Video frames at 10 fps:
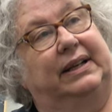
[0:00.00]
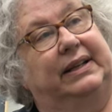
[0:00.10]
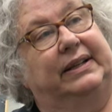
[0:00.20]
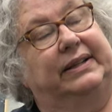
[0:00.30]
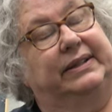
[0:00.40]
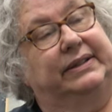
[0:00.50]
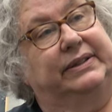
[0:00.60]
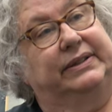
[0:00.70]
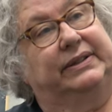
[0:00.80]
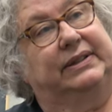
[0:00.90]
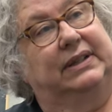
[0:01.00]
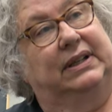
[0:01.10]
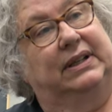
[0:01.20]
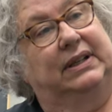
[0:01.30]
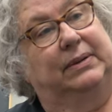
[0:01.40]
is
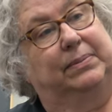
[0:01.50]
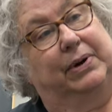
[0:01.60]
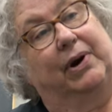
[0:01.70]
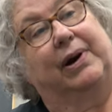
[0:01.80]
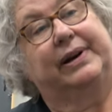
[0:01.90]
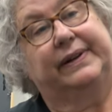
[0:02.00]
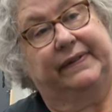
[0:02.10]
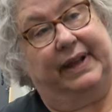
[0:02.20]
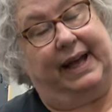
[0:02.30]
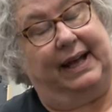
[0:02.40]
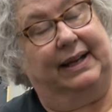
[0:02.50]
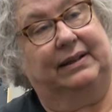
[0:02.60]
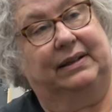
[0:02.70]
part of that,